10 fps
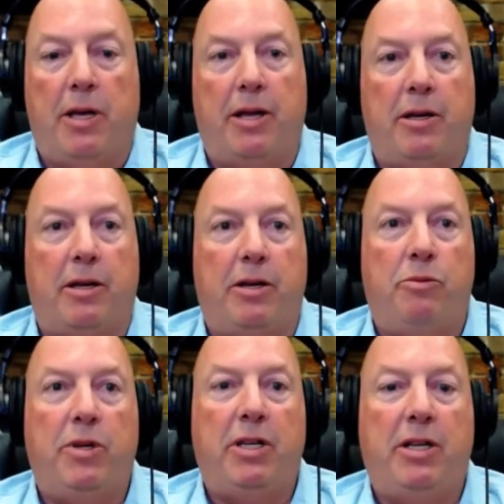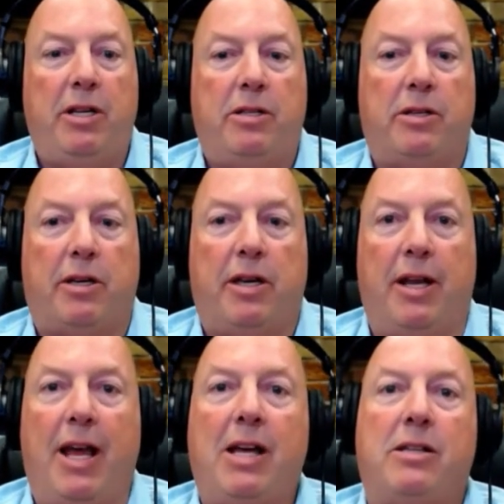And you really need to
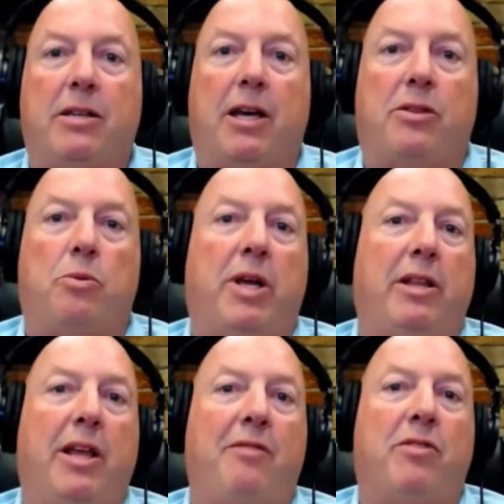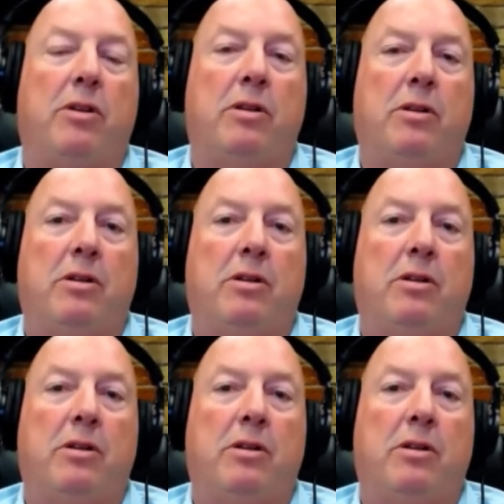connect at the right level,